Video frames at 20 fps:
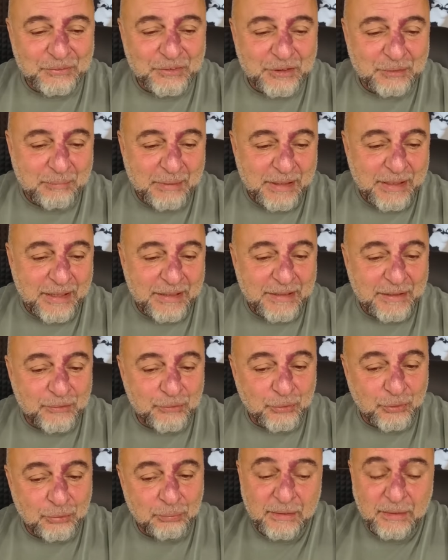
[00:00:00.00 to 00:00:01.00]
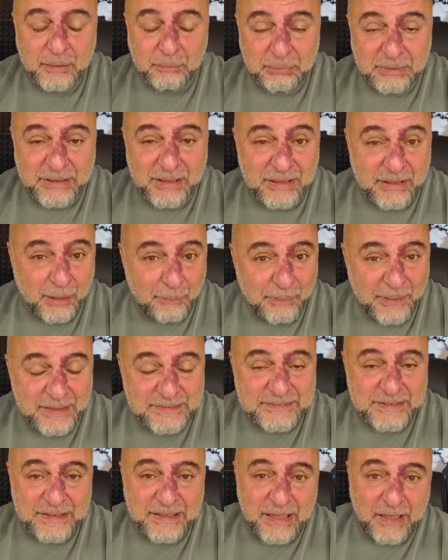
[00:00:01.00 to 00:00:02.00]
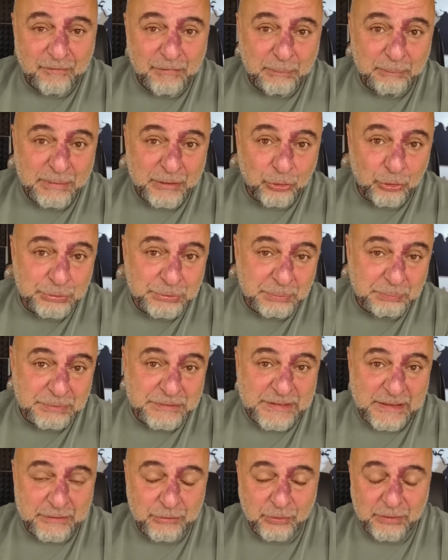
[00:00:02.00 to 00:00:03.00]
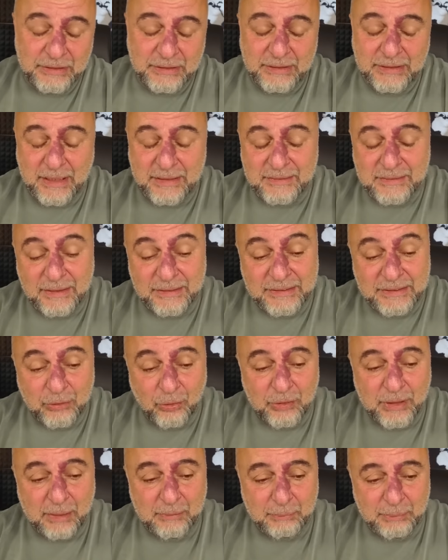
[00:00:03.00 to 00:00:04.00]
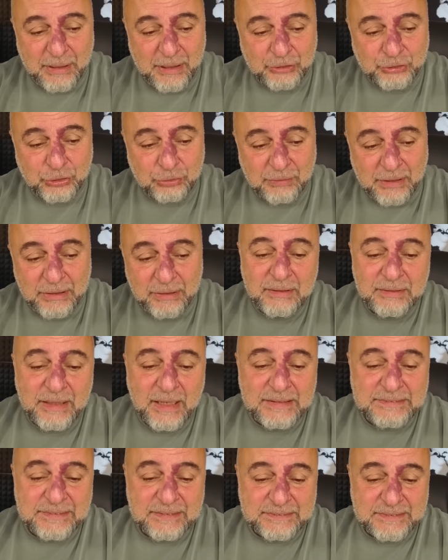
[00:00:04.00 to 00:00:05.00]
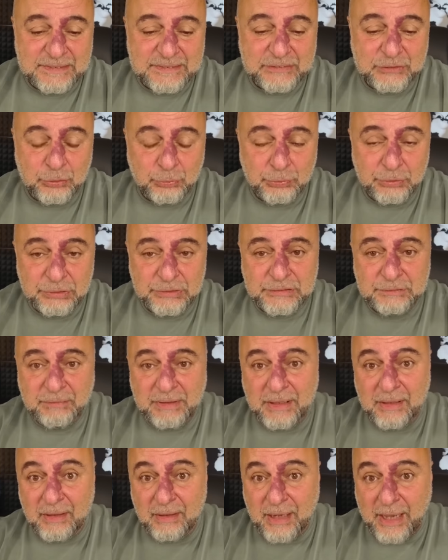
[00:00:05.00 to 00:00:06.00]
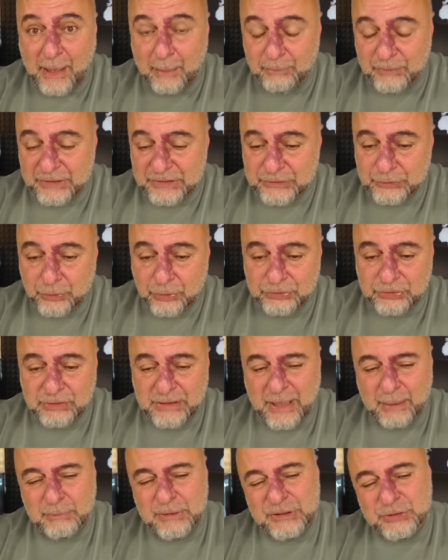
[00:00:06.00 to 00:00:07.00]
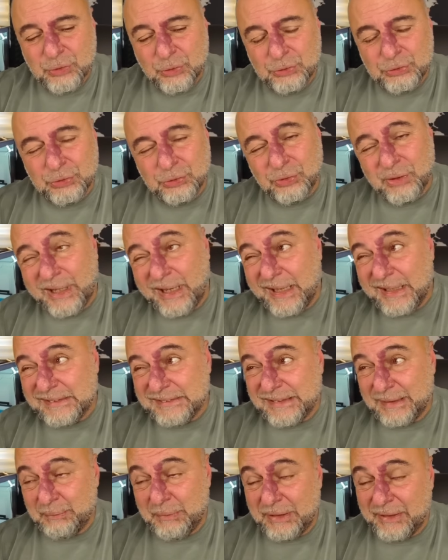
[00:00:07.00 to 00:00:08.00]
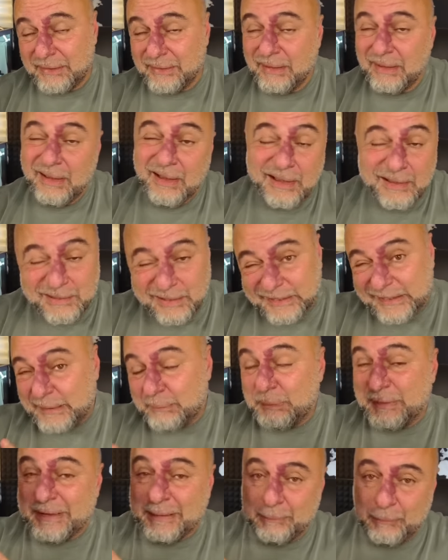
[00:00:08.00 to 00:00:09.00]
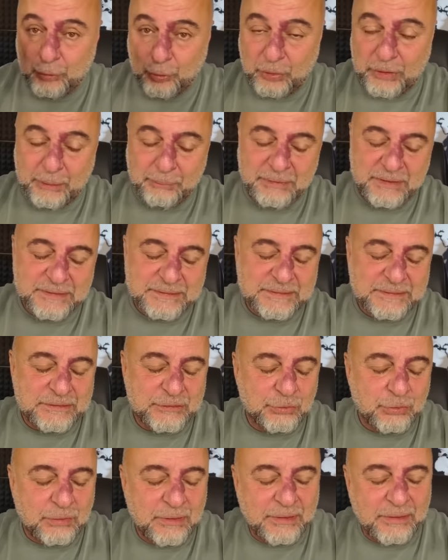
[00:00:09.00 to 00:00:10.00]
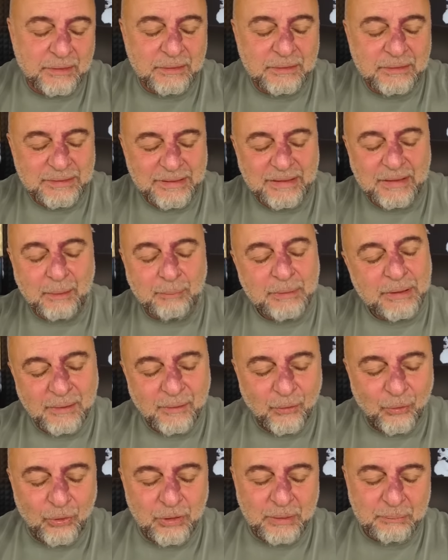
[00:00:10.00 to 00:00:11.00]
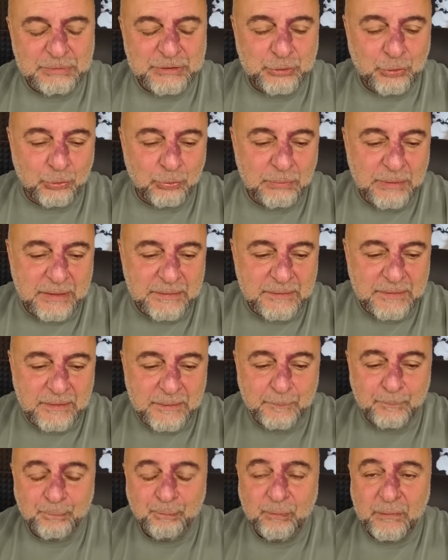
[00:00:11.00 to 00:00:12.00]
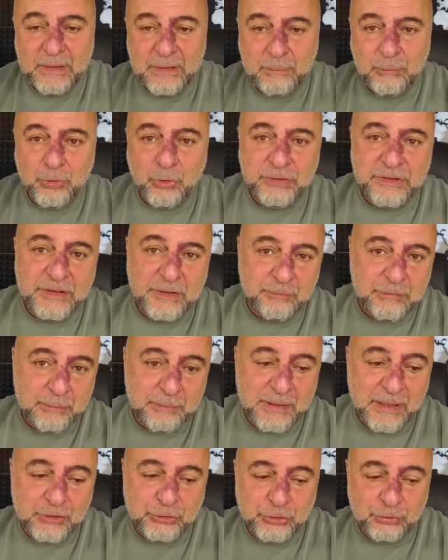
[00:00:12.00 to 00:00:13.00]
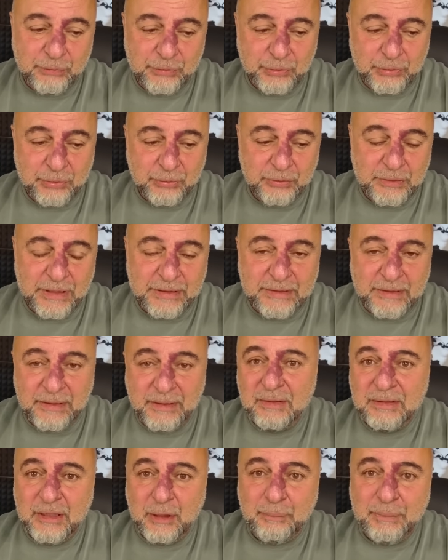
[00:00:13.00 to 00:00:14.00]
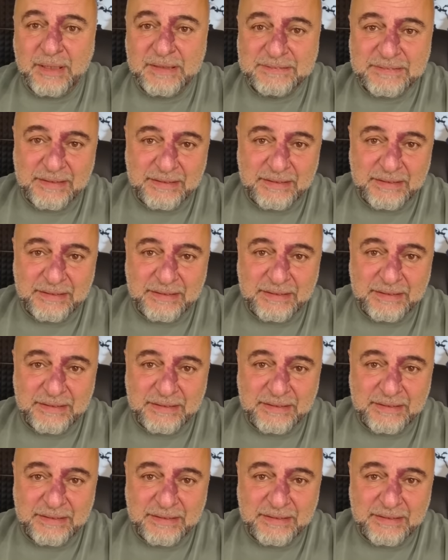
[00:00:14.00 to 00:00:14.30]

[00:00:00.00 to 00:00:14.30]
Additionally, there are two important earnings reports related to the artificial intelligence and microchip sectors, Texas Instruments and Lam Research. You can consider Lam Research as a competitor to ASML. Not exactly, but let's frame it that way. They are reporting earnings on October 24th.